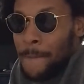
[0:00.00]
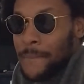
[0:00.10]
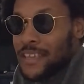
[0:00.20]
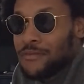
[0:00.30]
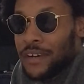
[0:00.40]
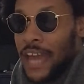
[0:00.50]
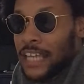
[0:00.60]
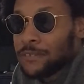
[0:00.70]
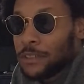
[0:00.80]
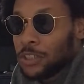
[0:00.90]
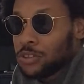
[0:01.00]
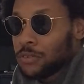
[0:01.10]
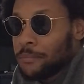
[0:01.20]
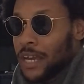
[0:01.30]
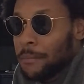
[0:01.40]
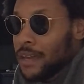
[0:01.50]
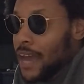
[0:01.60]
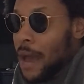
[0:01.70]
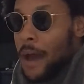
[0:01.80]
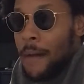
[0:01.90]
These reaction videos making me
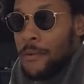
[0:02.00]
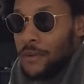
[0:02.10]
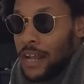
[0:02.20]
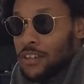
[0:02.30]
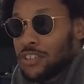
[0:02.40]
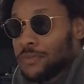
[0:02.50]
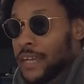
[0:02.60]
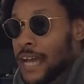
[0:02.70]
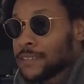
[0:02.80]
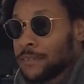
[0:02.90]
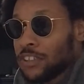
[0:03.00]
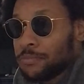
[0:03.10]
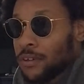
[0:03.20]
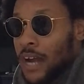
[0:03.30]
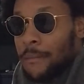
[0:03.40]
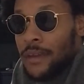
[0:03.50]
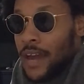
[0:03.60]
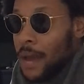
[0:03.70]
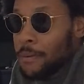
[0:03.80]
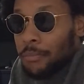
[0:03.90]
happy. What I do is reaction videos, bro. I be
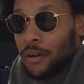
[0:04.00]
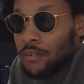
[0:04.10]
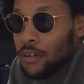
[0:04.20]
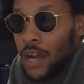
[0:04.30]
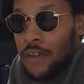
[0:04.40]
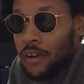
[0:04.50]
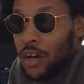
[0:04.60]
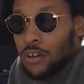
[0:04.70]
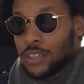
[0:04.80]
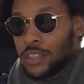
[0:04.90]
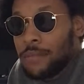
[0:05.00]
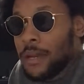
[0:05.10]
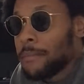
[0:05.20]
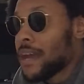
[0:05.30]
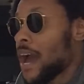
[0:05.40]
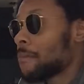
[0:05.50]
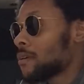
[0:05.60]
happy, bro. I ain't even gonna hold you. Shit make me happy.